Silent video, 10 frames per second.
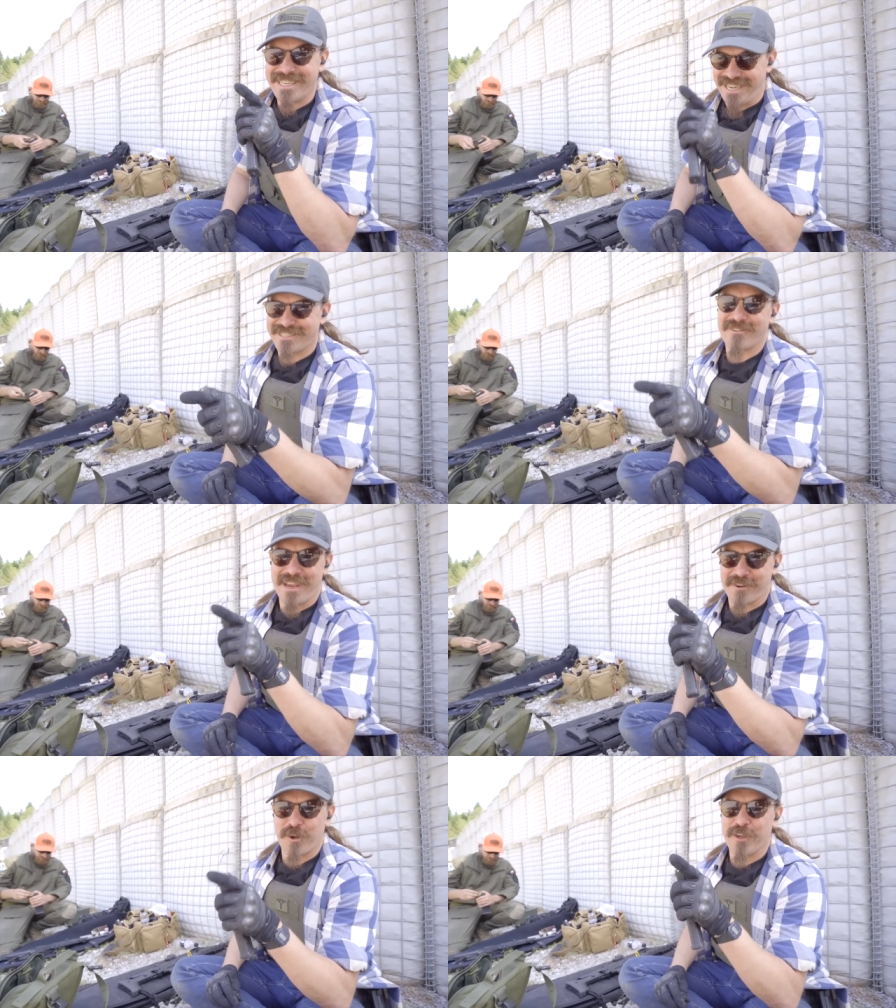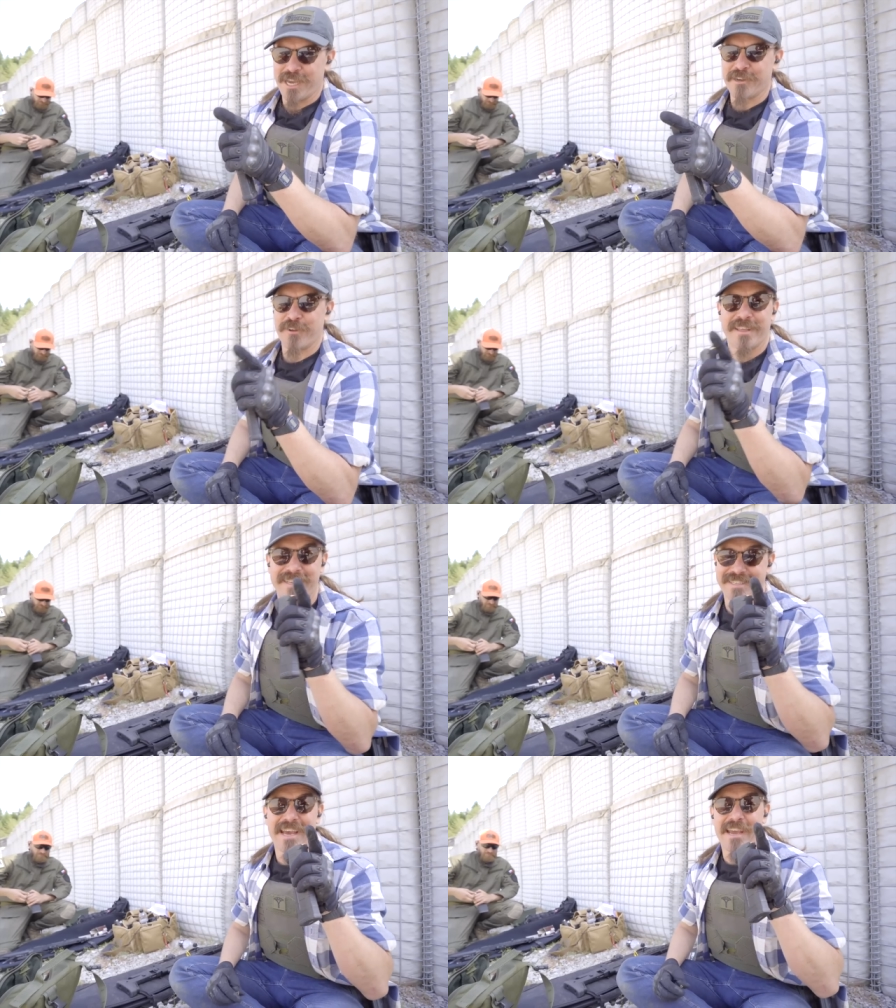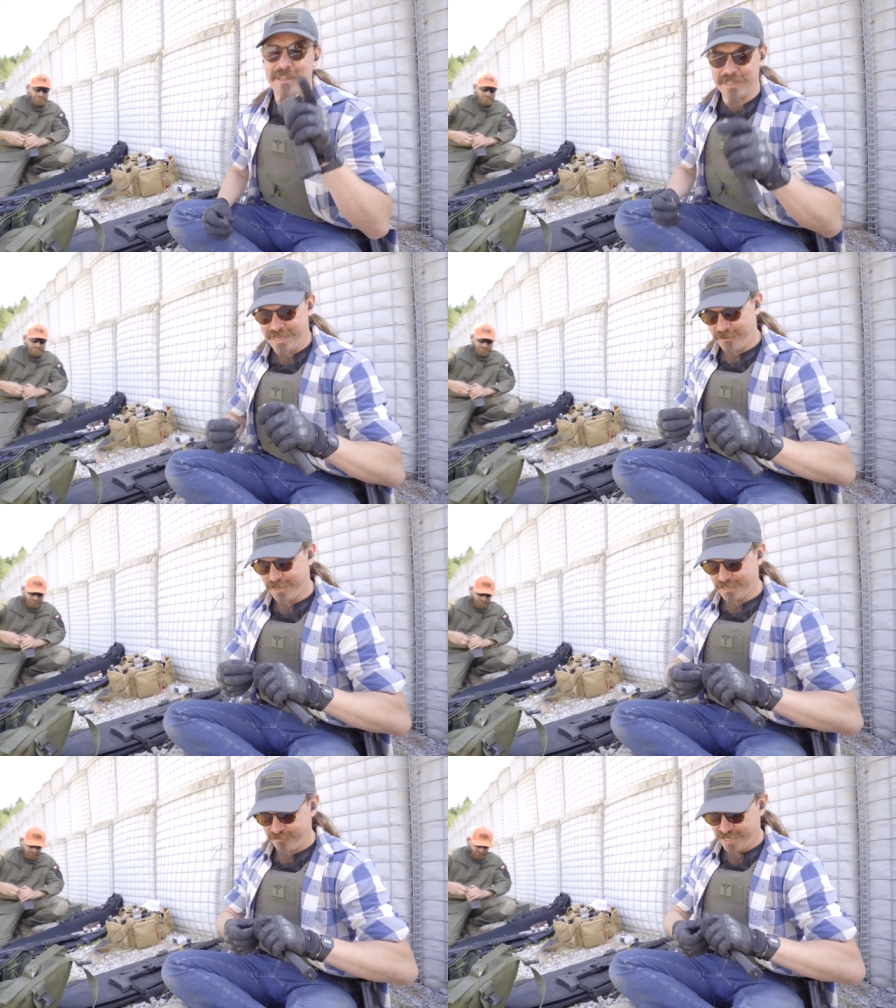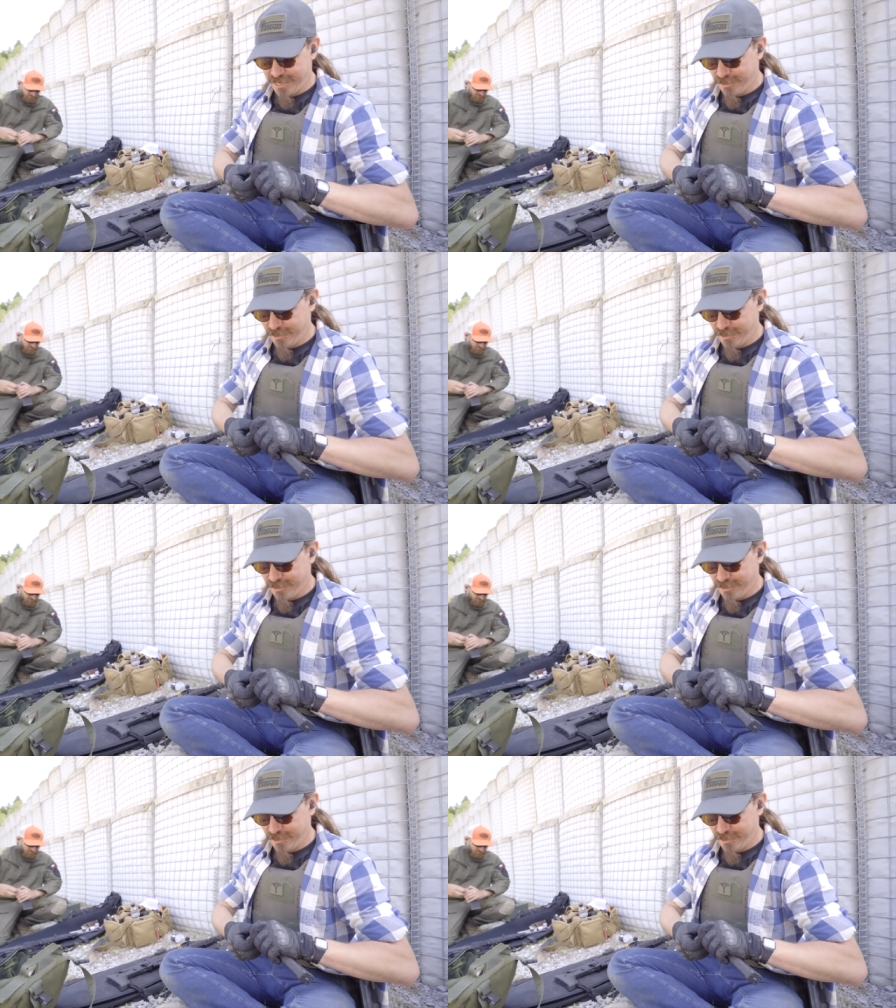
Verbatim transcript: yesterday, crawling through it. It is a hilarious video.